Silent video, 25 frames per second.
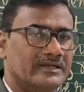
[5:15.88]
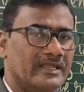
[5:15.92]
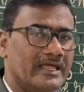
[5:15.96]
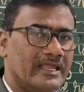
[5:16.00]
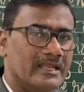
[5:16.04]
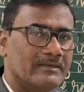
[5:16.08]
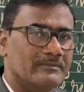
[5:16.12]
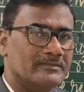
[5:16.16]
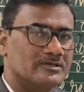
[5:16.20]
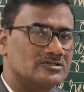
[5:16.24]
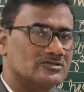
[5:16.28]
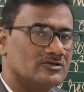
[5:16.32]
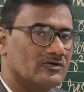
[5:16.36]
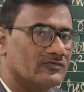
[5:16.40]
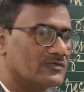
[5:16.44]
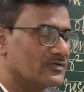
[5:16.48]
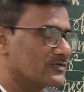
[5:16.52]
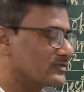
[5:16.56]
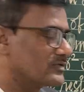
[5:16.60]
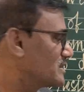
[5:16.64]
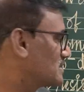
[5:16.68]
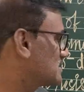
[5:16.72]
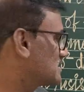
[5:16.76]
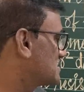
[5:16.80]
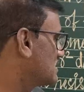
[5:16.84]
dynamics of
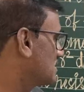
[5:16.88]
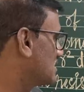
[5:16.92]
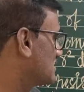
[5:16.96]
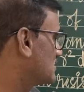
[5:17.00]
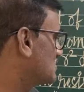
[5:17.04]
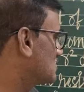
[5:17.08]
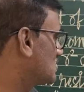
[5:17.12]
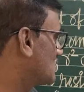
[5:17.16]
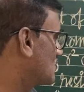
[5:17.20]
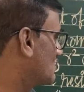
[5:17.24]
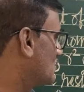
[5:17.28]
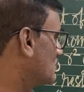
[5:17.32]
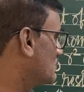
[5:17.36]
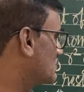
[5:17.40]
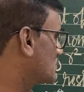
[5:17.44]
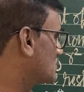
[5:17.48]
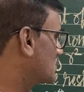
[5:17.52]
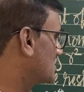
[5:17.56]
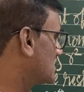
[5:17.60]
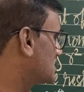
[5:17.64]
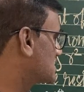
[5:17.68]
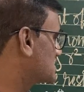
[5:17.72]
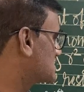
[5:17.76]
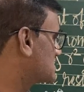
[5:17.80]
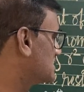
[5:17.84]
rotation you are going to
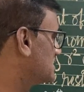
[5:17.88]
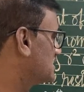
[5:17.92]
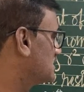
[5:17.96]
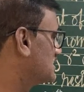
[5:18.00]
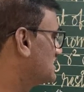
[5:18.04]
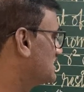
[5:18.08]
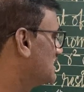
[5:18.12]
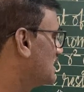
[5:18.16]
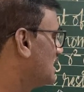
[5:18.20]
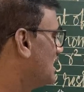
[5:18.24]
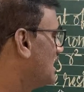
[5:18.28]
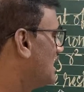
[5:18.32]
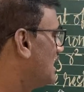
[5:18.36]
consider,